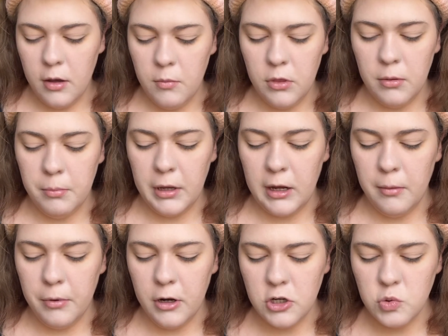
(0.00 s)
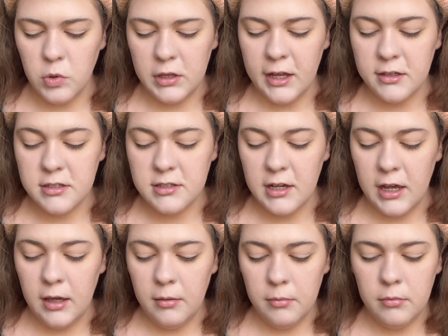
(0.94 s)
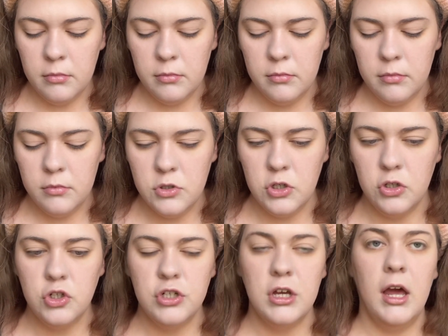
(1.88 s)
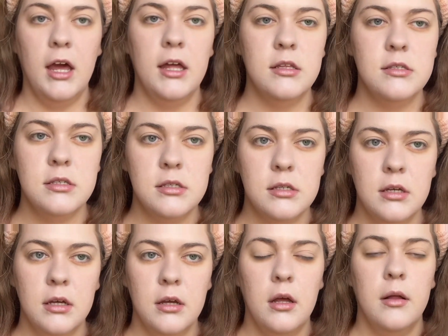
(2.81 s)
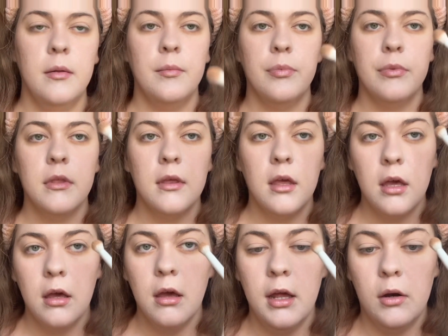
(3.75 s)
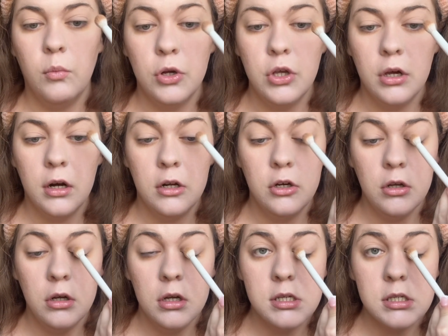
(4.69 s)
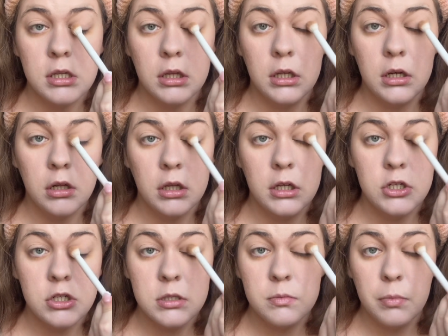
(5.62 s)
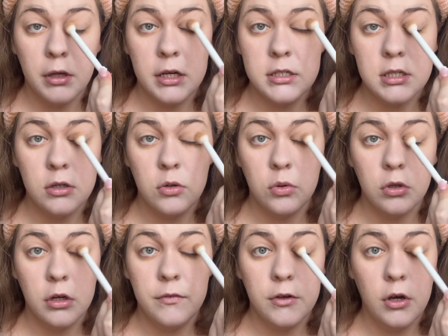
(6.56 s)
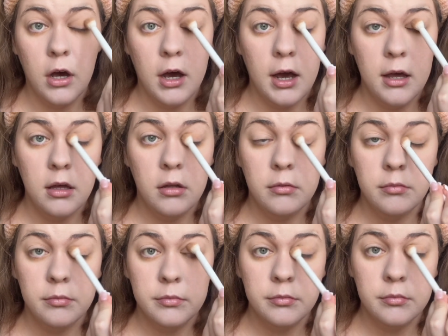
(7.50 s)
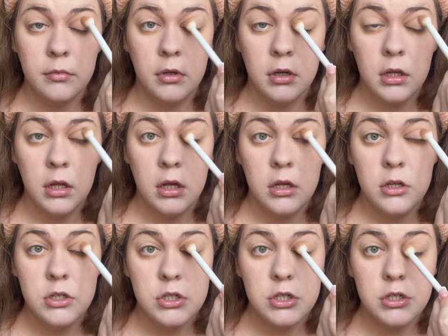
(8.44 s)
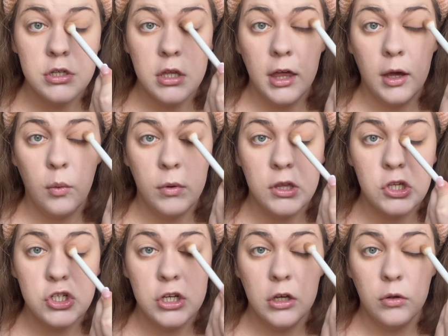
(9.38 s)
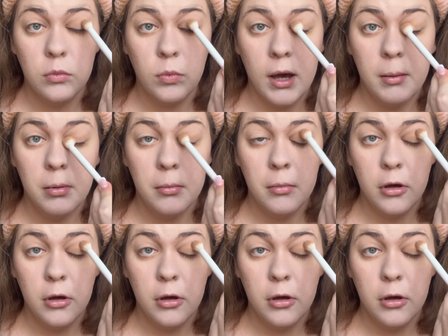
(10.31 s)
with a bigger brush with that same two shades. And what you're gonna do is literally just place it all over your eye. Just do like windshield wiper